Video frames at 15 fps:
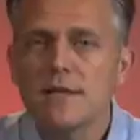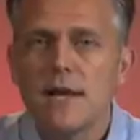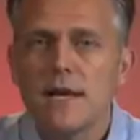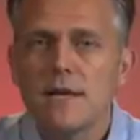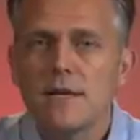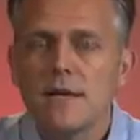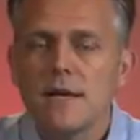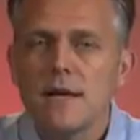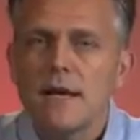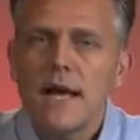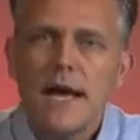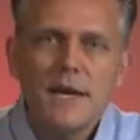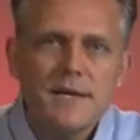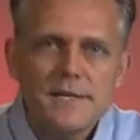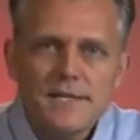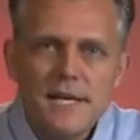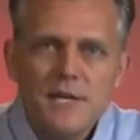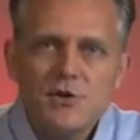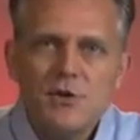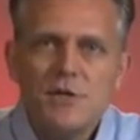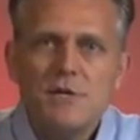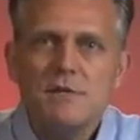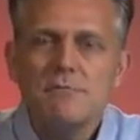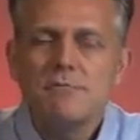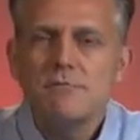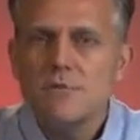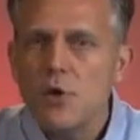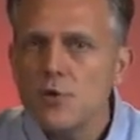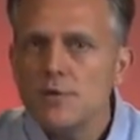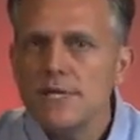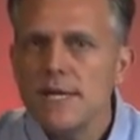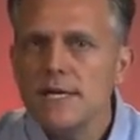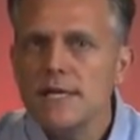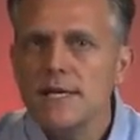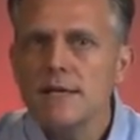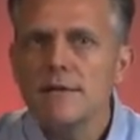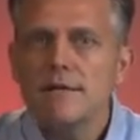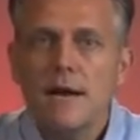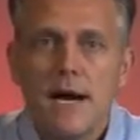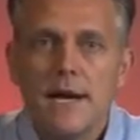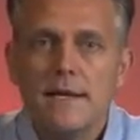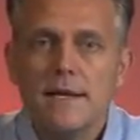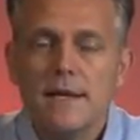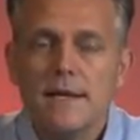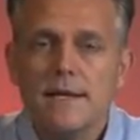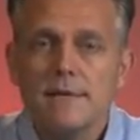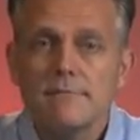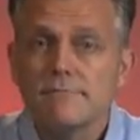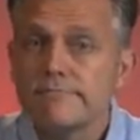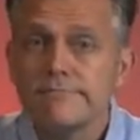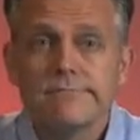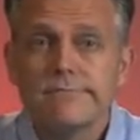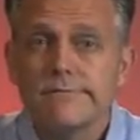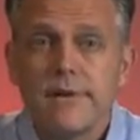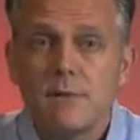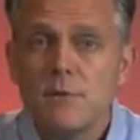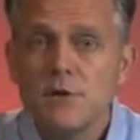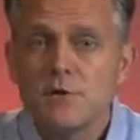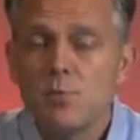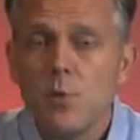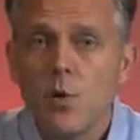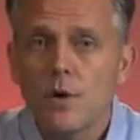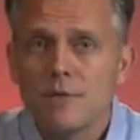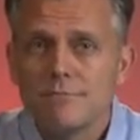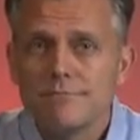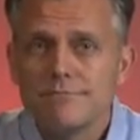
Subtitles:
like annotation, note-taking, highlighting, and much more.